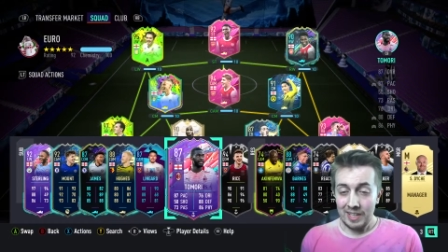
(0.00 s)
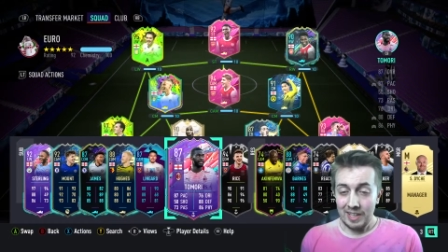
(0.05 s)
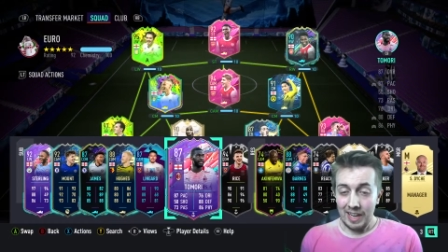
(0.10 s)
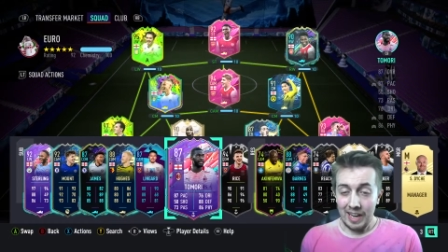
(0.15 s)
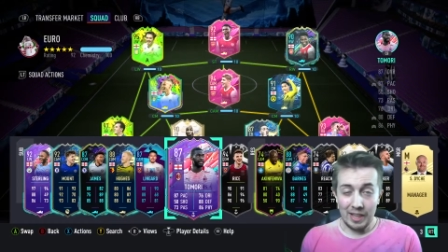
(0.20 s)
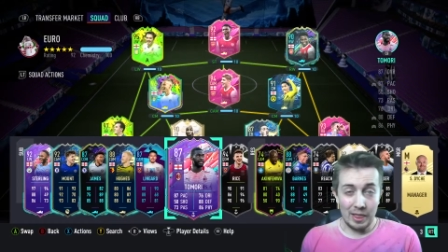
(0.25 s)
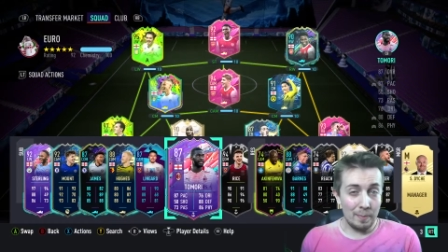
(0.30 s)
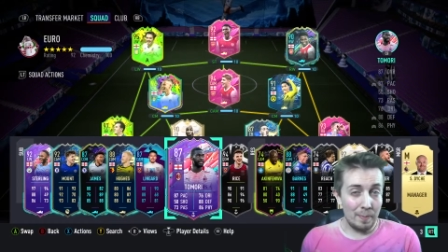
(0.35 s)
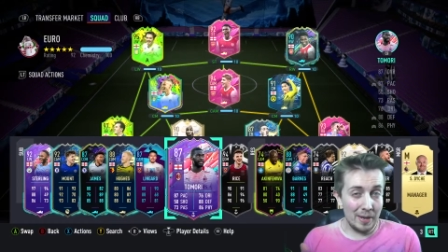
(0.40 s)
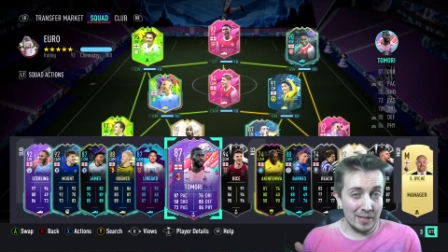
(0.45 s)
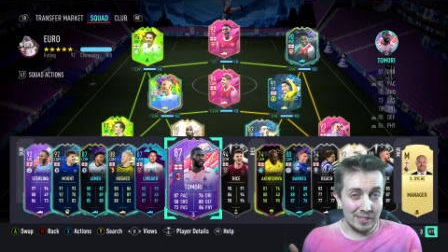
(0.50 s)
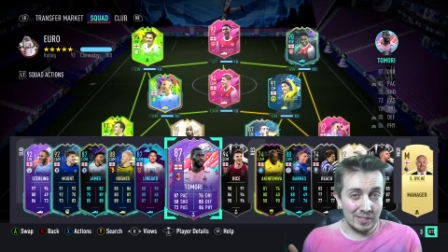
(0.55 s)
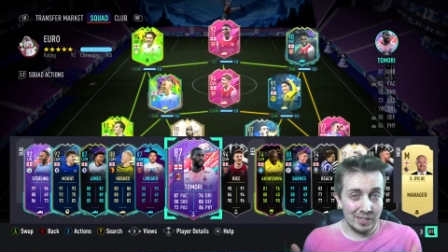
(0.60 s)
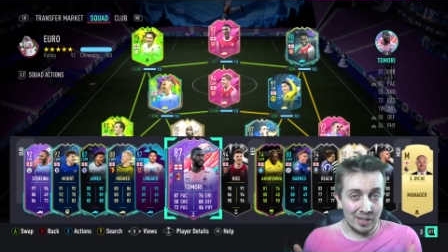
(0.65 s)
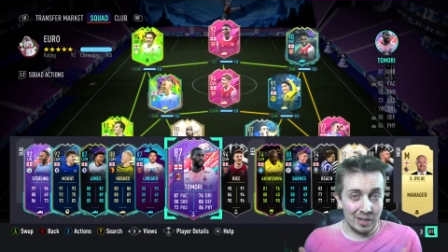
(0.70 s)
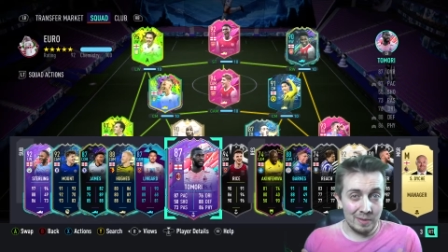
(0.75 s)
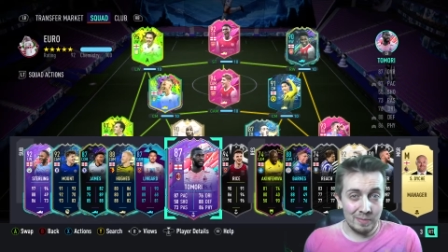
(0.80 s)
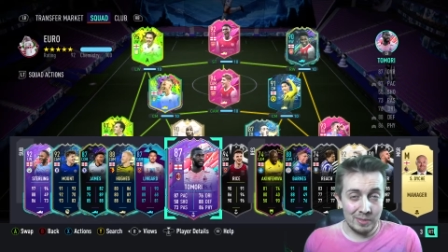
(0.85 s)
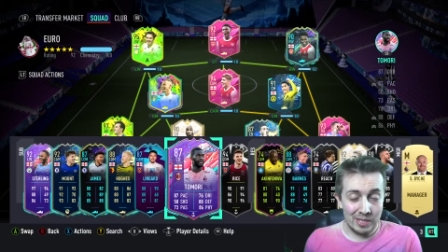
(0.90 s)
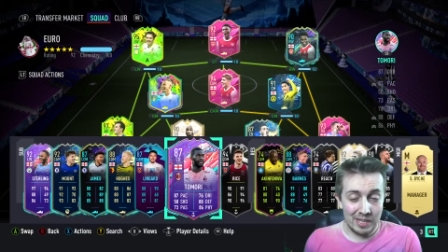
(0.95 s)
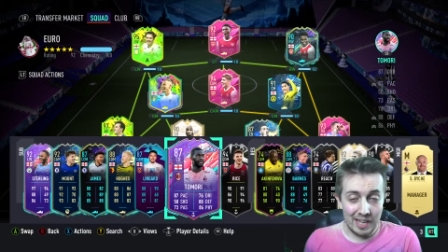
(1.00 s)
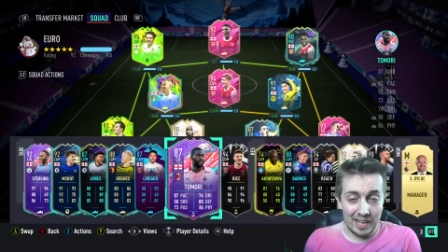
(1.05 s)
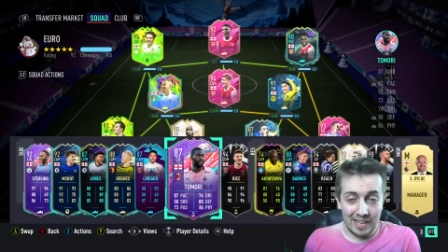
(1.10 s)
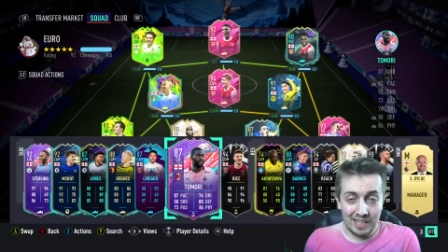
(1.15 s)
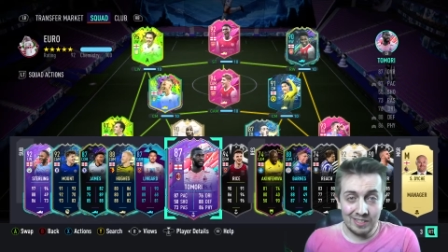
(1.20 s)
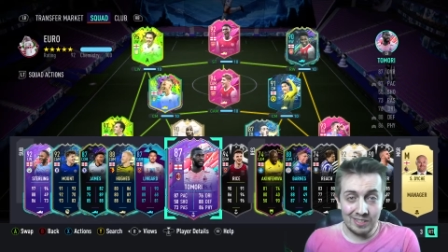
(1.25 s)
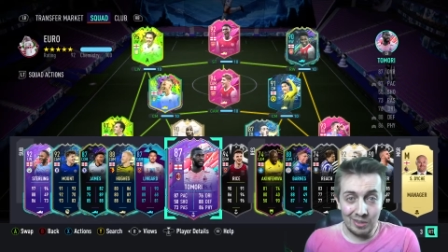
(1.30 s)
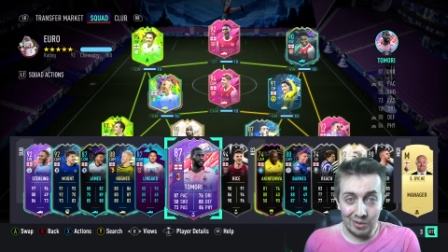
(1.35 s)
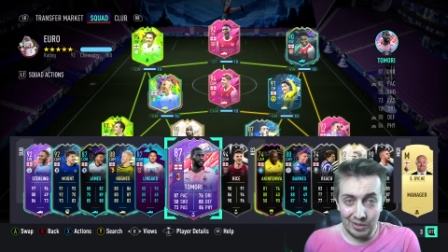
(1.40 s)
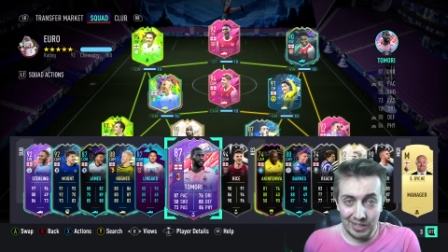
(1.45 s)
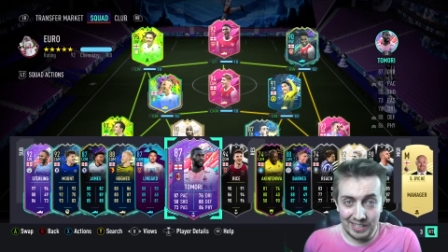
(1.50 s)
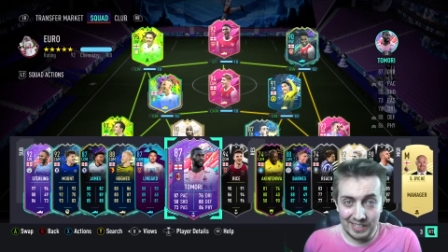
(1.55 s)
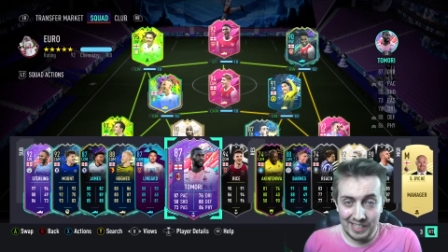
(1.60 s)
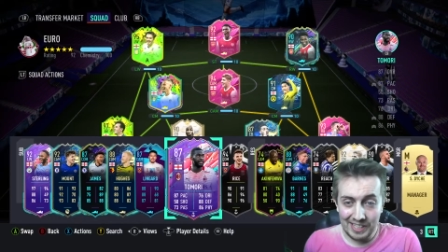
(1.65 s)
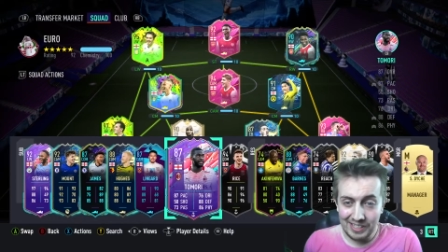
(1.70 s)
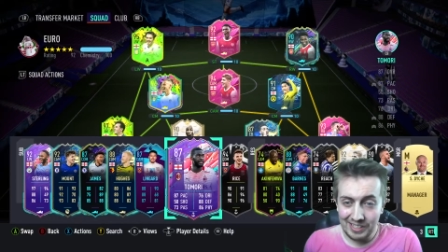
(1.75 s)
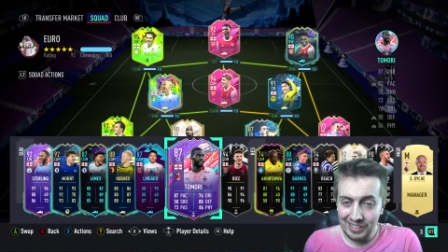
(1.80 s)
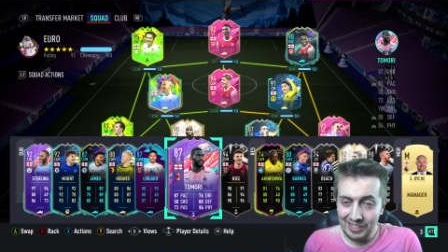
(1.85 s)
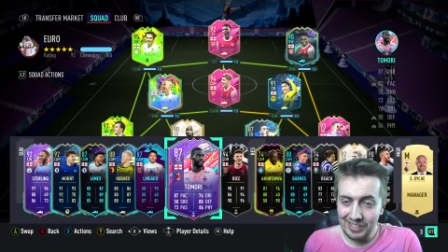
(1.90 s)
at the best of times is non-existent